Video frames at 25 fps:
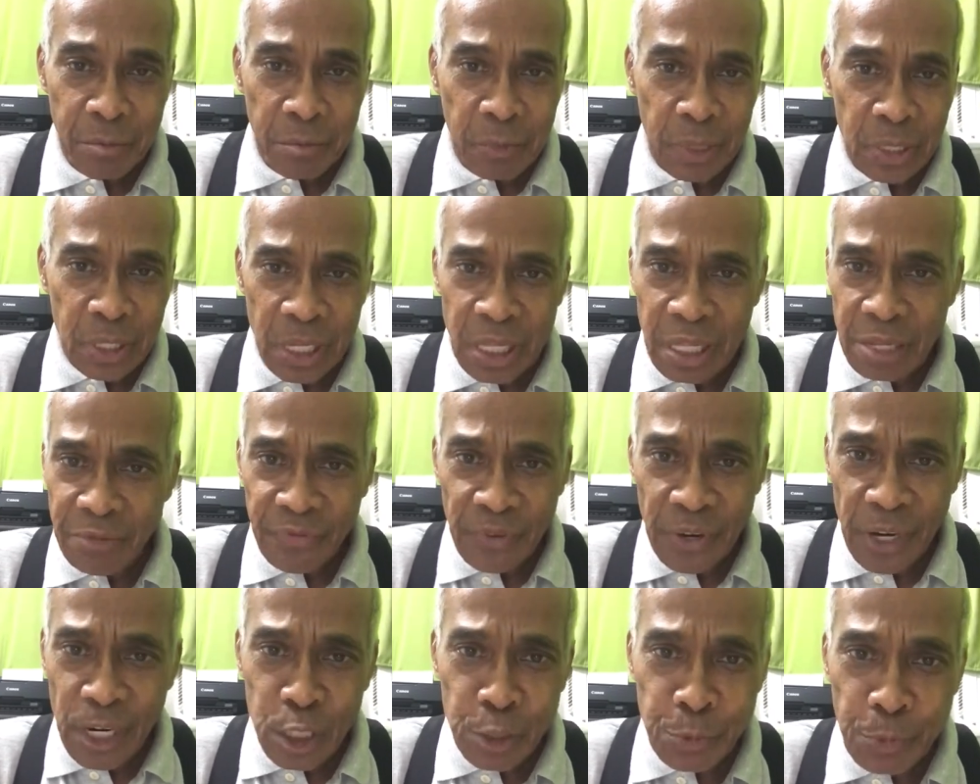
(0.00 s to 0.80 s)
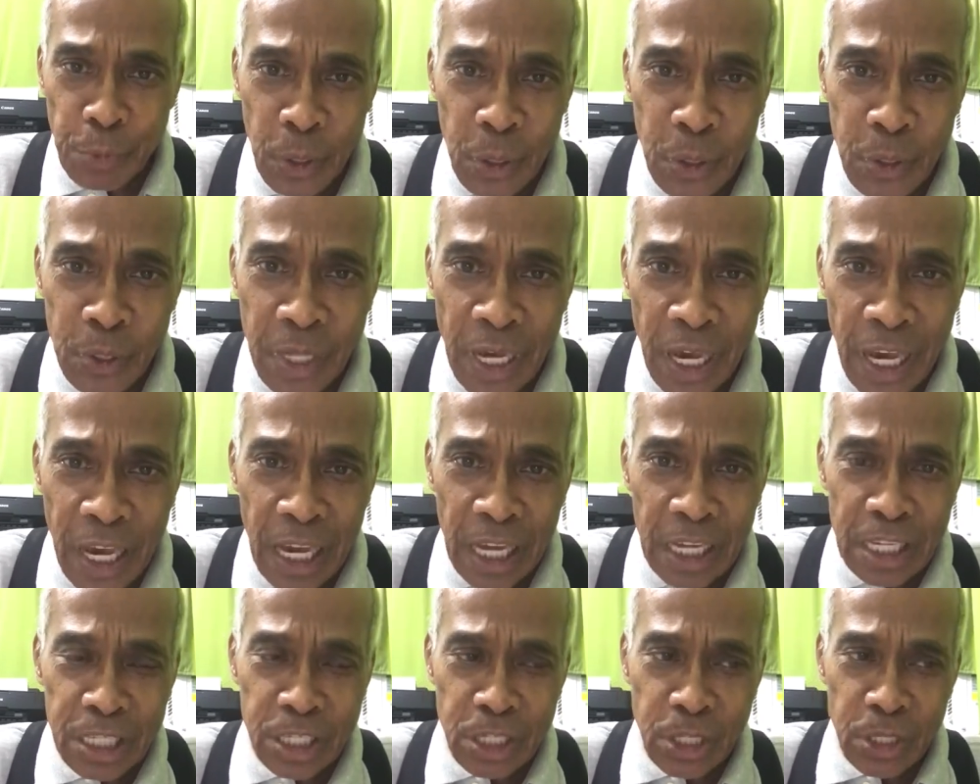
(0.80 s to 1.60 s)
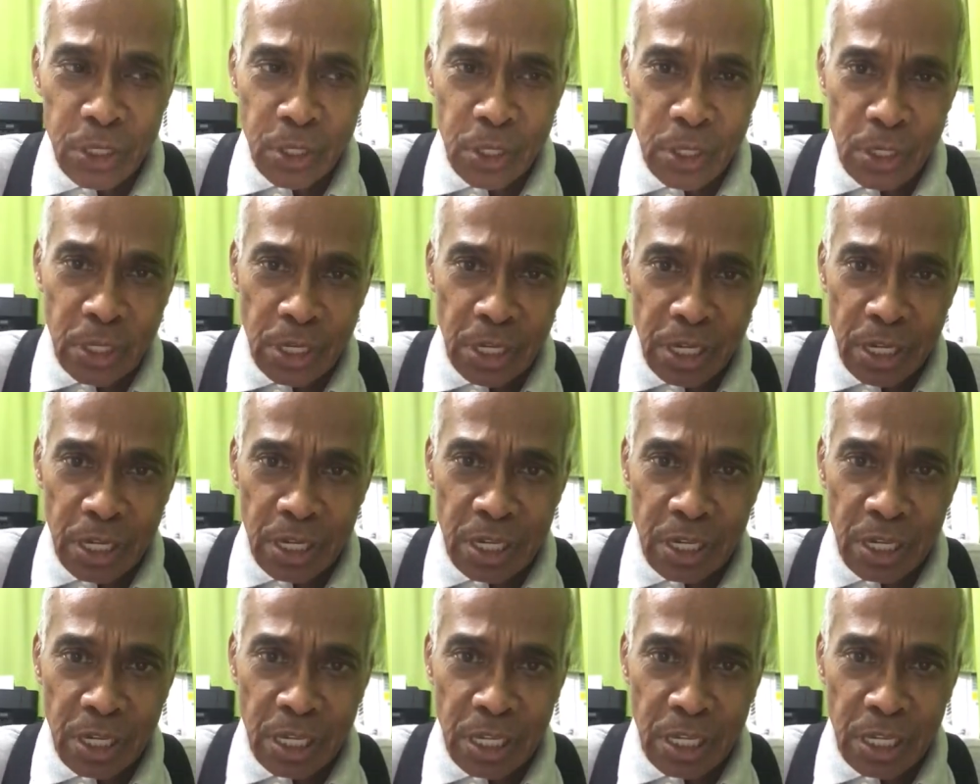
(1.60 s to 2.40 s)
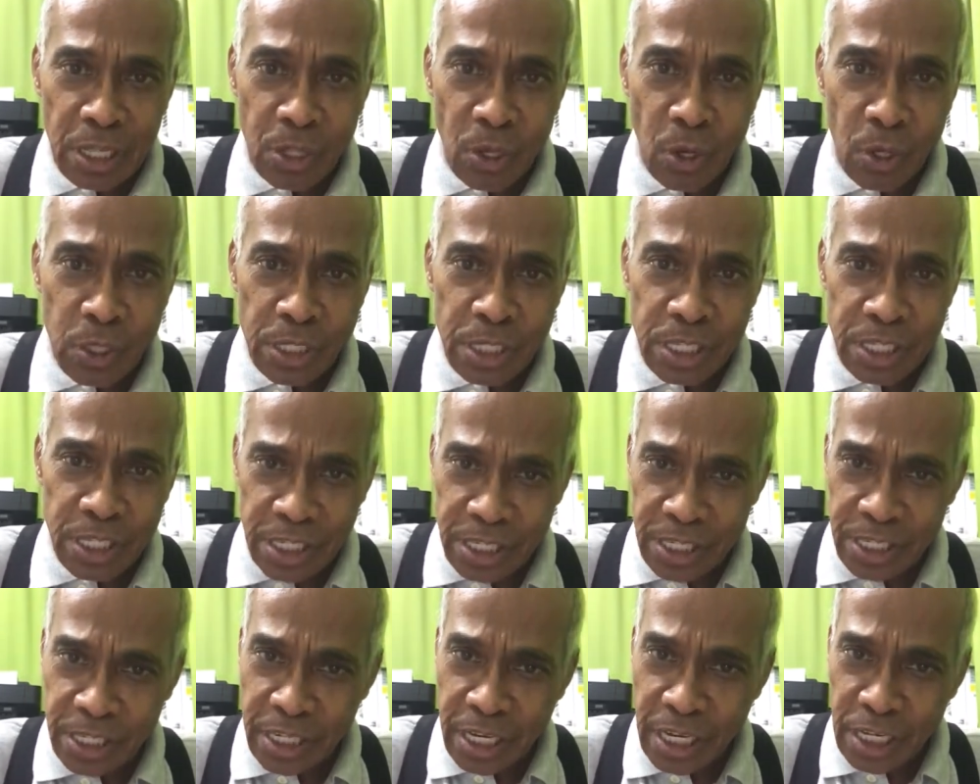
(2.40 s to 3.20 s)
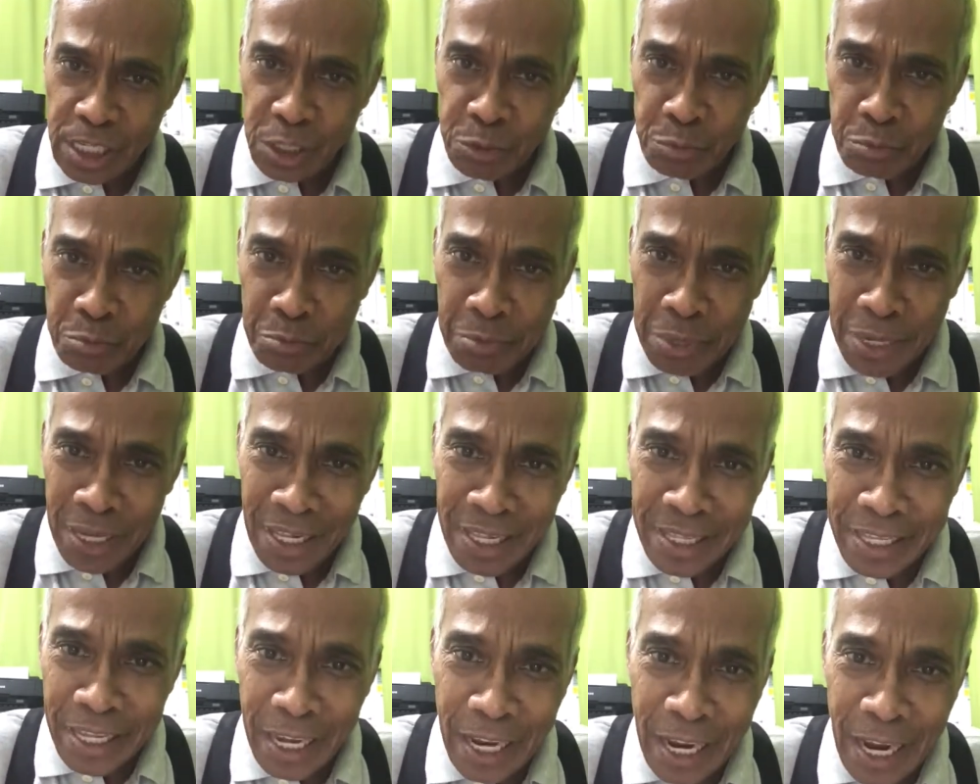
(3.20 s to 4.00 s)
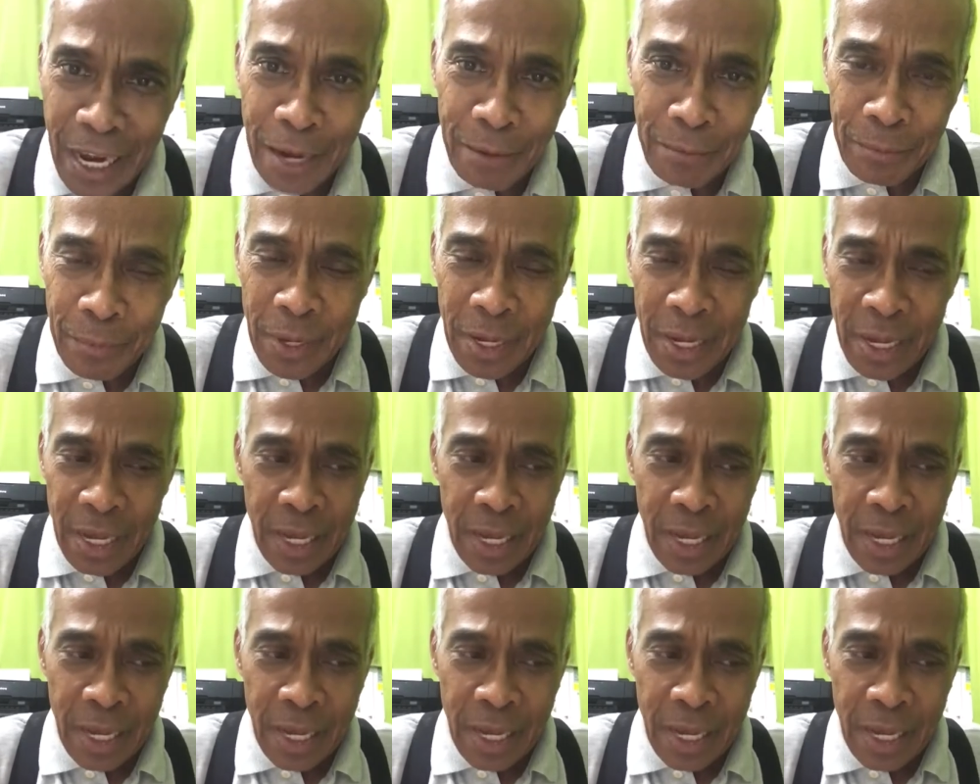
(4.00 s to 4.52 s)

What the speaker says: But in the first few days, your ketosis is just building up.